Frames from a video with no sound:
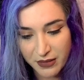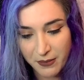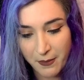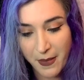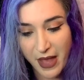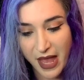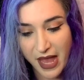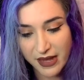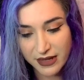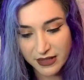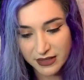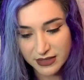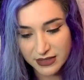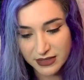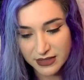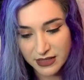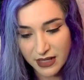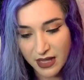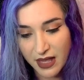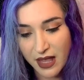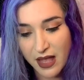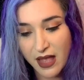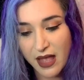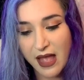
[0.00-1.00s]
Max
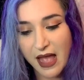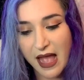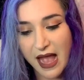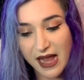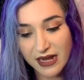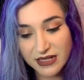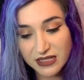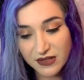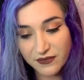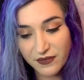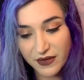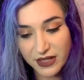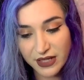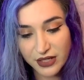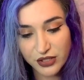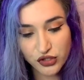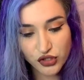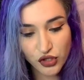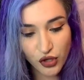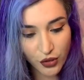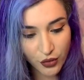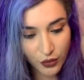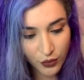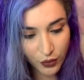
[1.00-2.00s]
activated
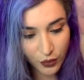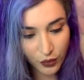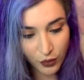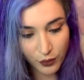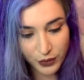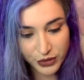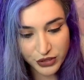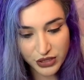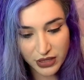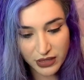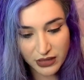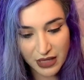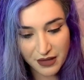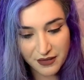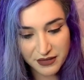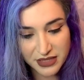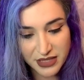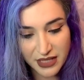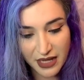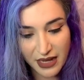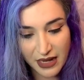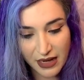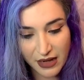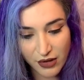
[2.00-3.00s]
charcoal, which allows
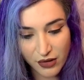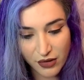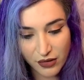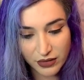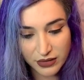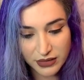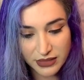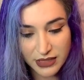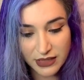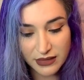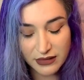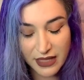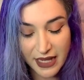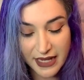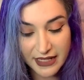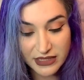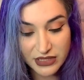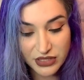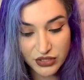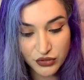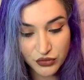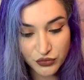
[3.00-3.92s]
the hair to glide